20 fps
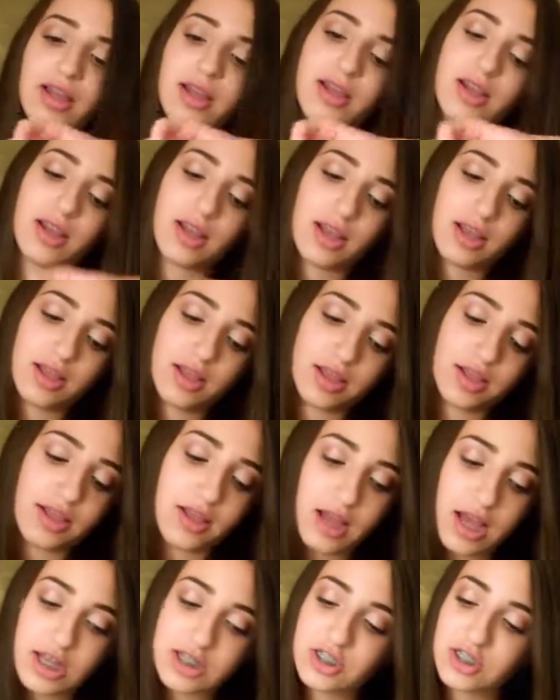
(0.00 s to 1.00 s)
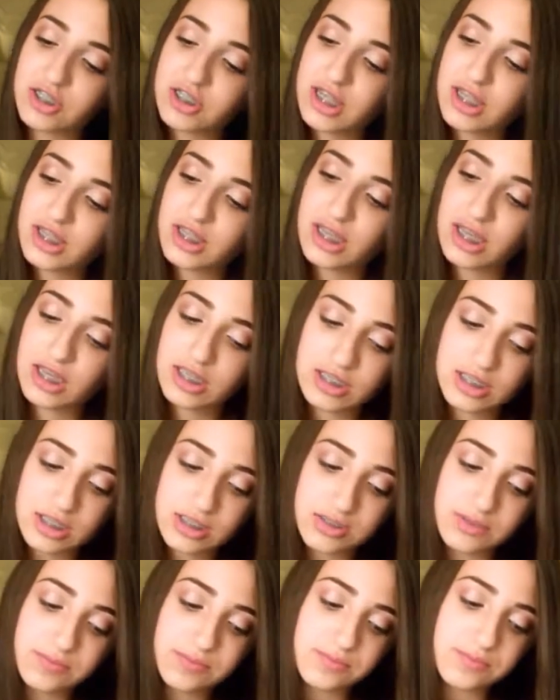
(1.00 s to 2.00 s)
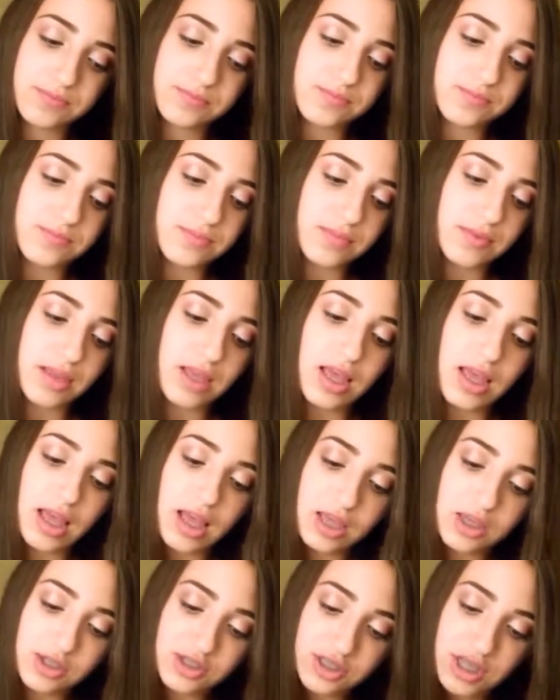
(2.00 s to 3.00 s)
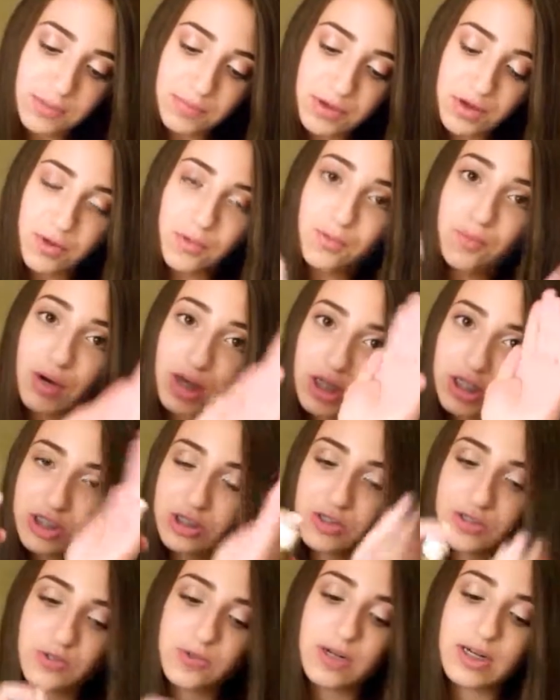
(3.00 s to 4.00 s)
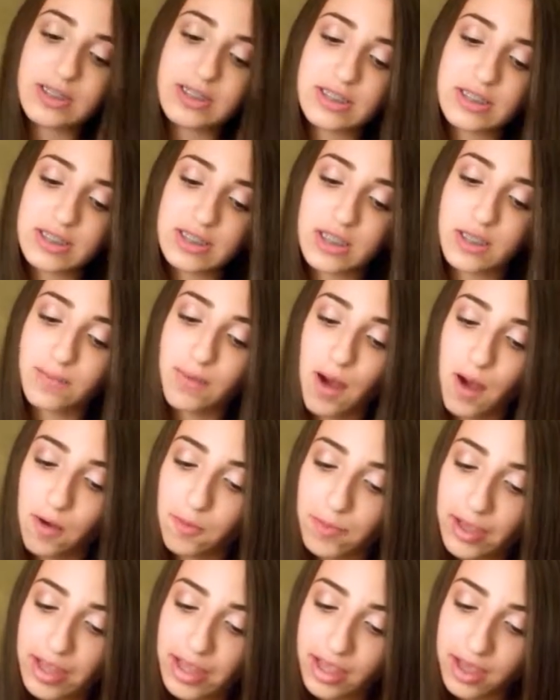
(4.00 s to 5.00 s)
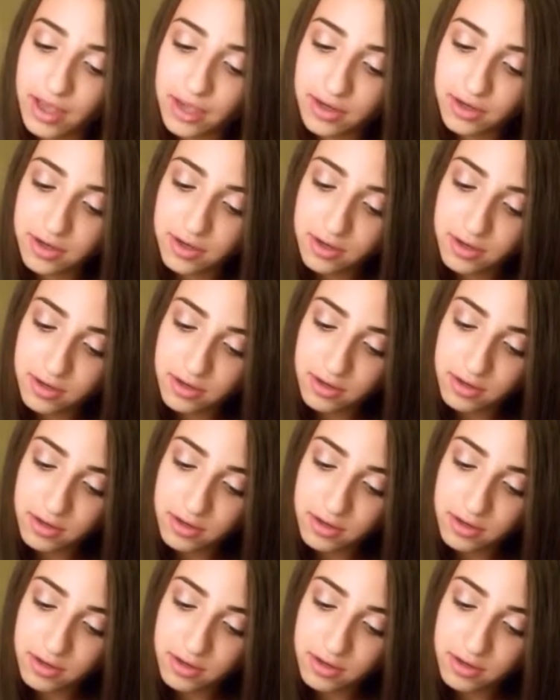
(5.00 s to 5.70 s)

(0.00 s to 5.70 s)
and I just get this. Usually I put 1 or 2 squirts into the palm of my hand,